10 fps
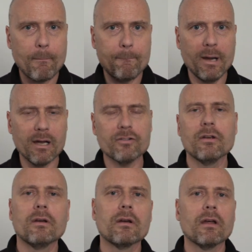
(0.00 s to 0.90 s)
But
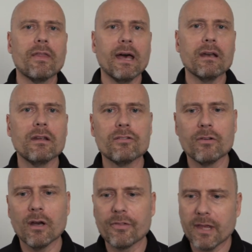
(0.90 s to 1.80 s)
that is
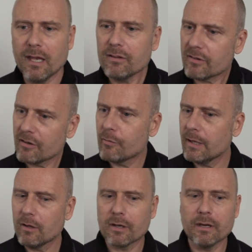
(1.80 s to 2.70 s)
not the case if
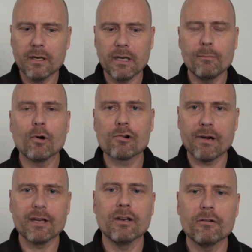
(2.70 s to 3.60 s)
we look at it in a more
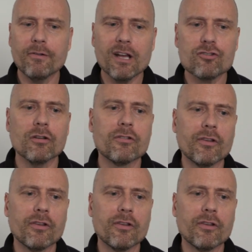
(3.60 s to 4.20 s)
granular fashion.